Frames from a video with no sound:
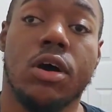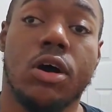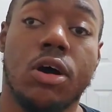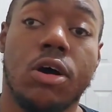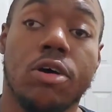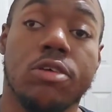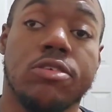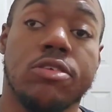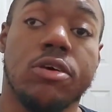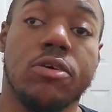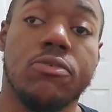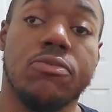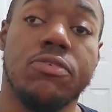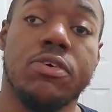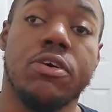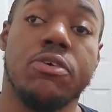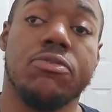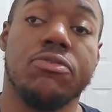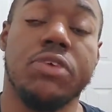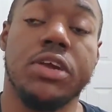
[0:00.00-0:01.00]
also
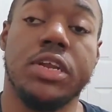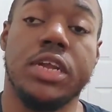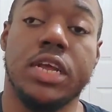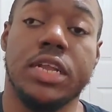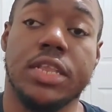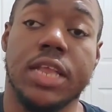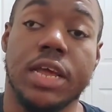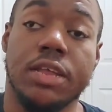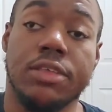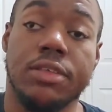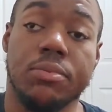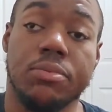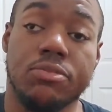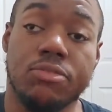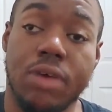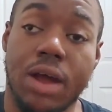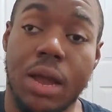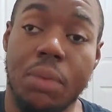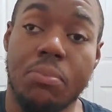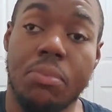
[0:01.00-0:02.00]
feel free to hit that
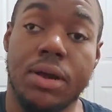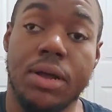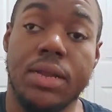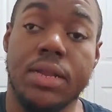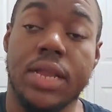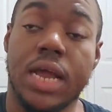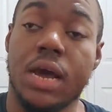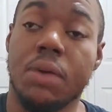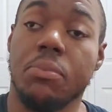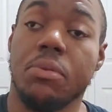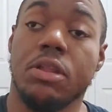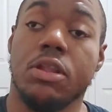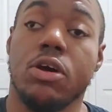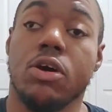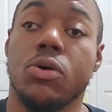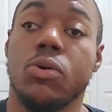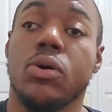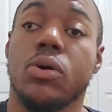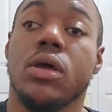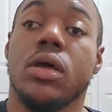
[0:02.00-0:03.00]
subscribe button down
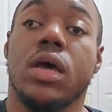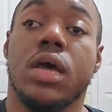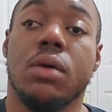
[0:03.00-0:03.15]
below